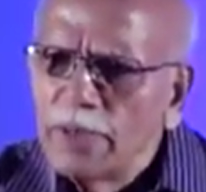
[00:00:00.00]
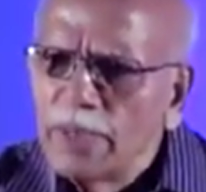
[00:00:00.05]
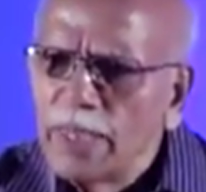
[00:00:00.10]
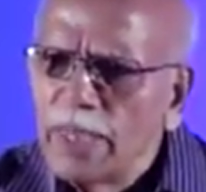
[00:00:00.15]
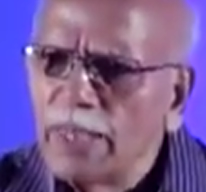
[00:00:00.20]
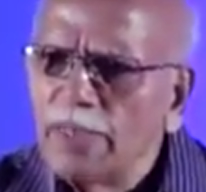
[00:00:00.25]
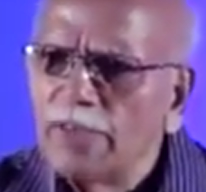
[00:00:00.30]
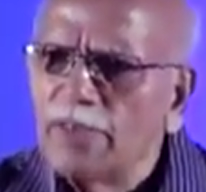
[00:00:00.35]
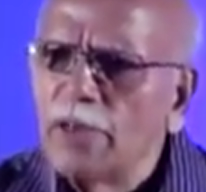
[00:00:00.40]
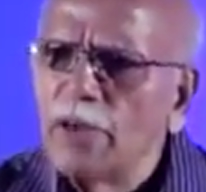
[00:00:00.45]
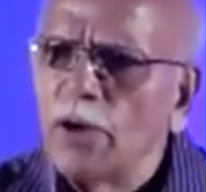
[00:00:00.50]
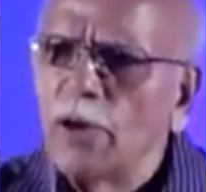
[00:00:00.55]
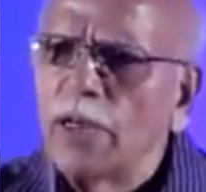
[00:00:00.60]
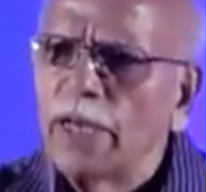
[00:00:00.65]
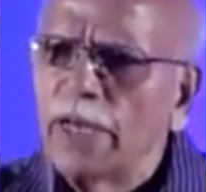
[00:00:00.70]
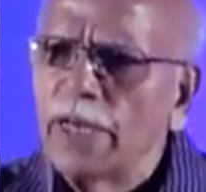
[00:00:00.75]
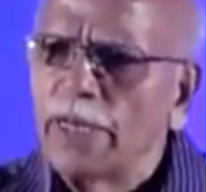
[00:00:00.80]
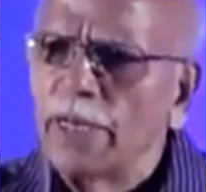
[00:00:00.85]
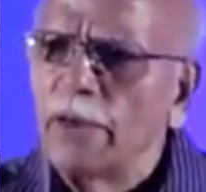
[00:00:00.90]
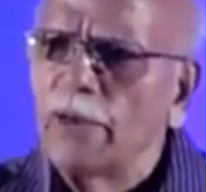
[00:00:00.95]
Then he said, all
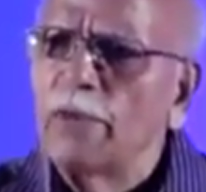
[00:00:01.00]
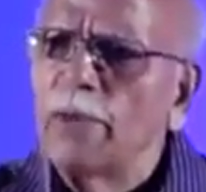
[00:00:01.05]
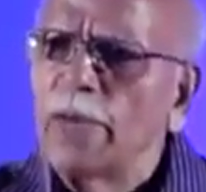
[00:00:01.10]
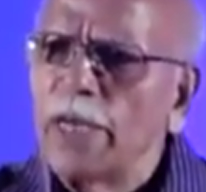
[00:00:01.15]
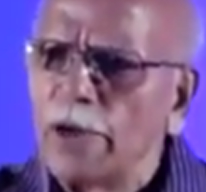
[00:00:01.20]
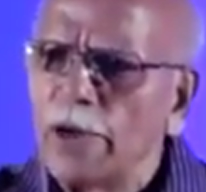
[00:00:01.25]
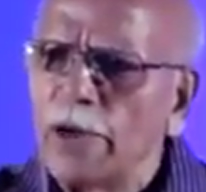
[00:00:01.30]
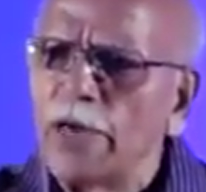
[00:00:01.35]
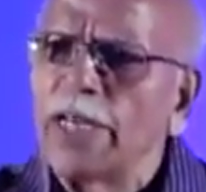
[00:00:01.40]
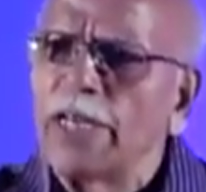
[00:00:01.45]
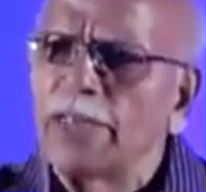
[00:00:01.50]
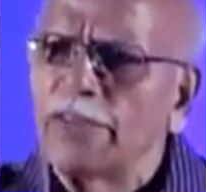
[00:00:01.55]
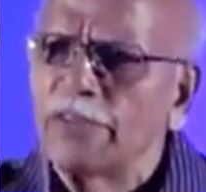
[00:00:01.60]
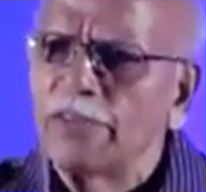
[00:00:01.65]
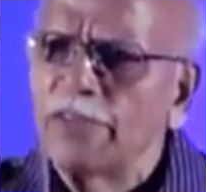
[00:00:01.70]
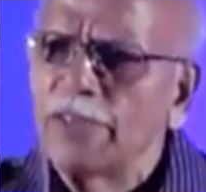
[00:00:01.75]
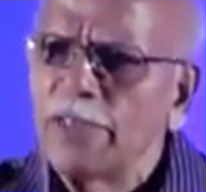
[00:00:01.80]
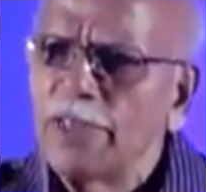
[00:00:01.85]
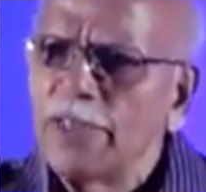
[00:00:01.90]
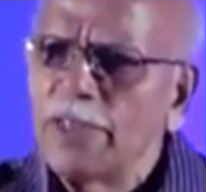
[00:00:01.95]
right, now my orders
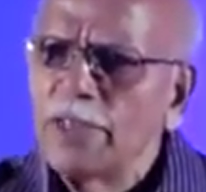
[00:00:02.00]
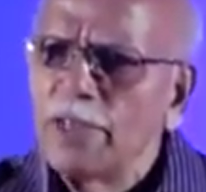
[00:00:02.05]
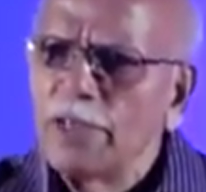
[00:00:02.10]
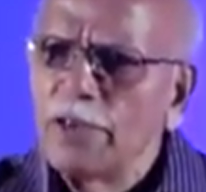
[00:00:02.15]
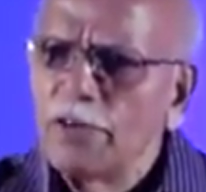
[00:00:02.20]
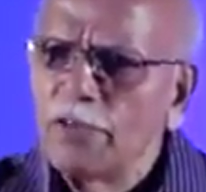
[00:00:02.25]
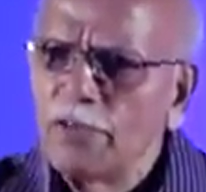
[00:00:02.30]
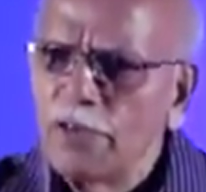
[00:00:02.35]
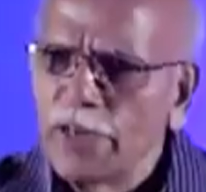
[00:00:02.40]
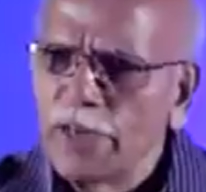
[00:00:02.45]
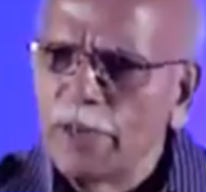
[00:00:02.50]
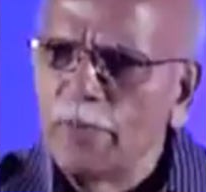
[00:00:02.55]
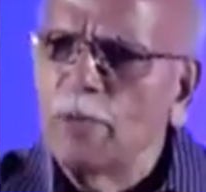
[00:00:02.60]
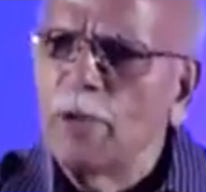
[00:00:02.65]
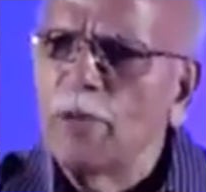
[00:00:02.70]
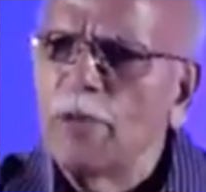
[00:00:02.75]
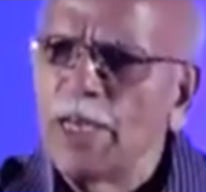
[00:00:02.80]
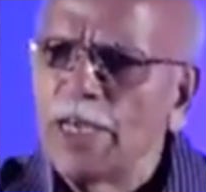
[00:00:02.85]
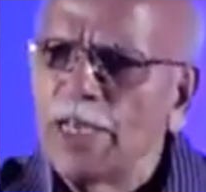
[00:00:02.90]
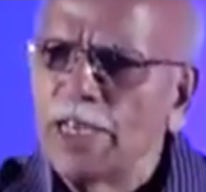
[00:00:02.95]
for
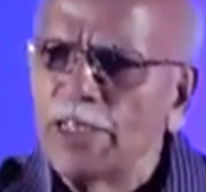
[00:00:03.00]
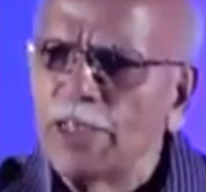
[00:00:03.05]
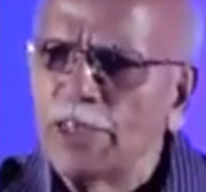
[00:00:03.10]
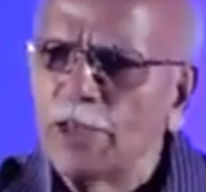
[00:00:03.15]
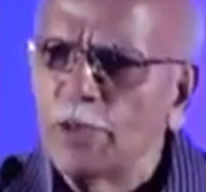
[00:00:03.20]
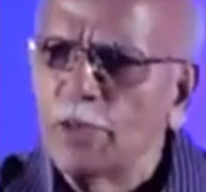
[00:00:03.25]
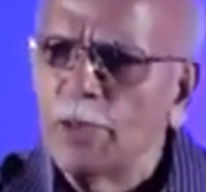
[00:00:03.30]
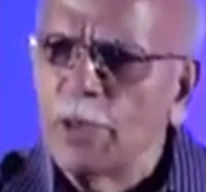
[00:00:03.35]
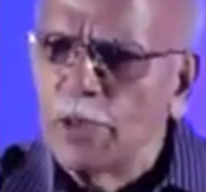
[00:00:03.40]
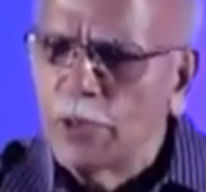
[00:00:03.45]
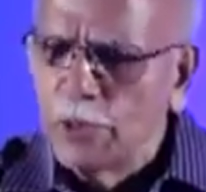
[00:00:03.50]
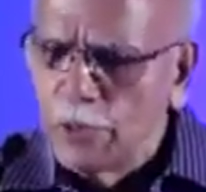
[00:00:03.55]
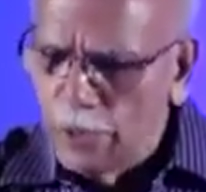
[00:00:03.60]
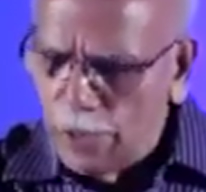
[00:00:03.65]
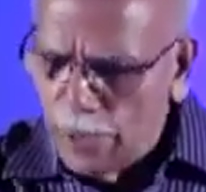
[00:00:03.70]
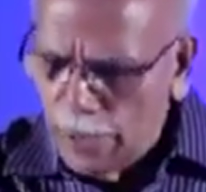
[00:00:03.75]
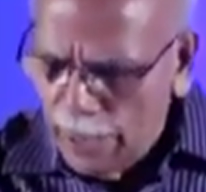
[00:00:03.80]
implementation tomorrow.